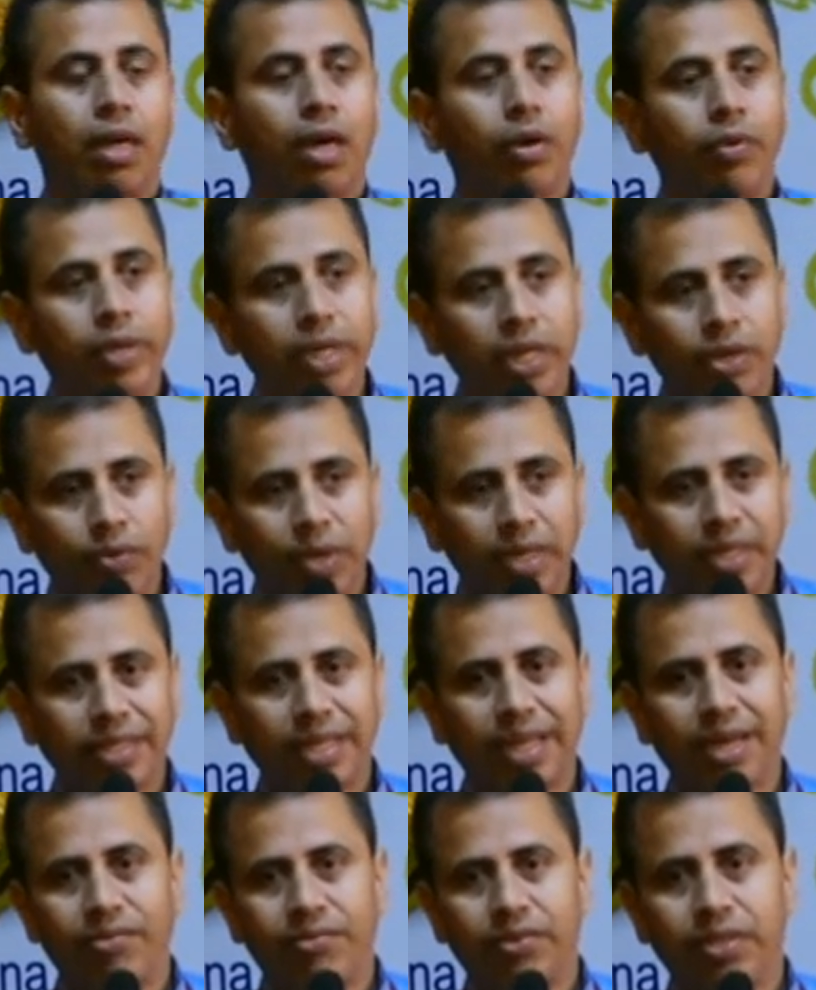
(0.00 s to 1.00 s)
Now, equally
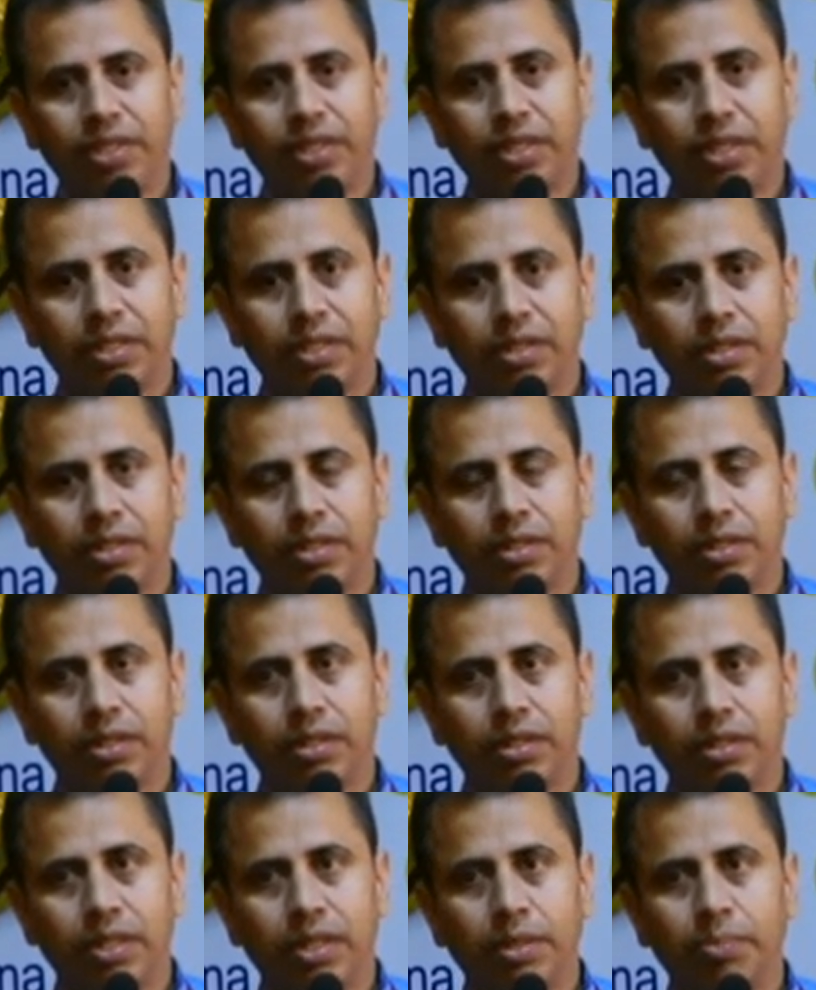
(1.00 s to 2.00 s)
selfish,
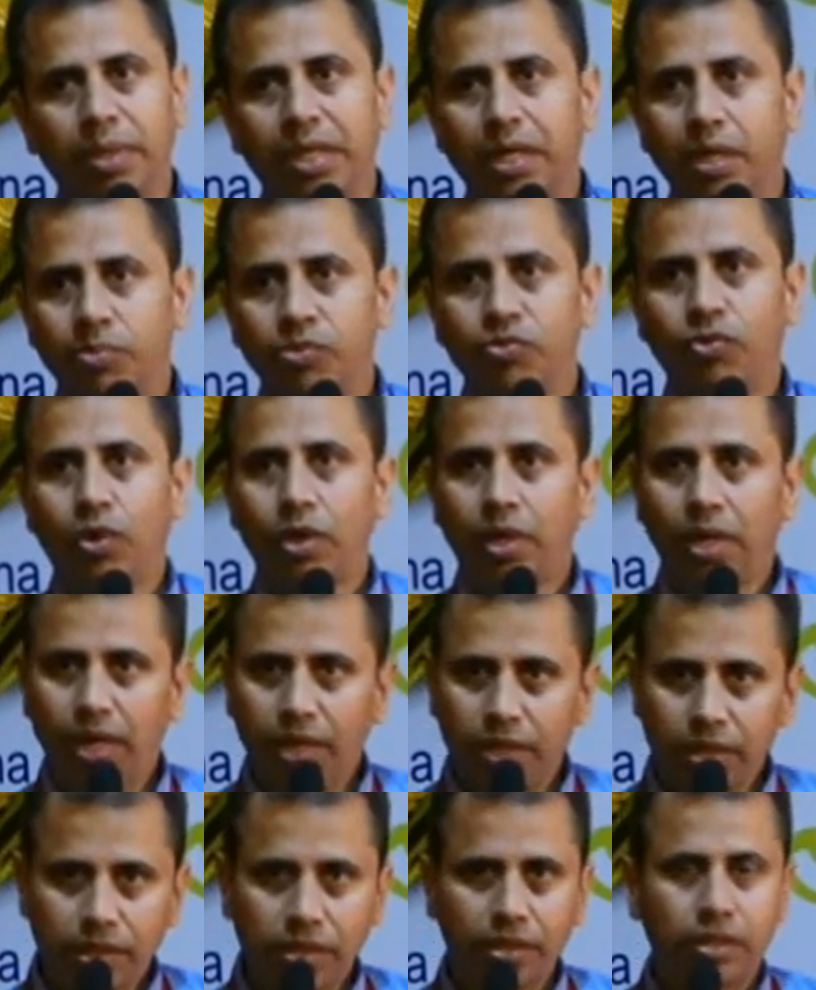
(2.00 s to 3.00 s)
it becomes for
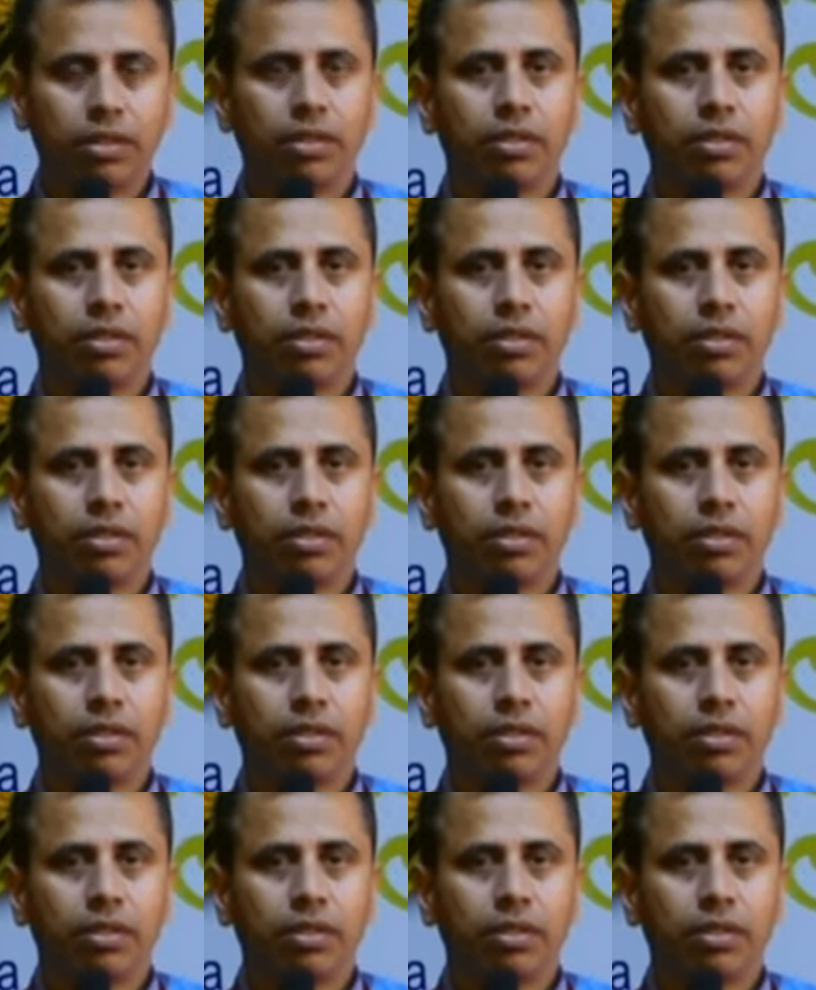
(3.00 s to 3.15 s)
us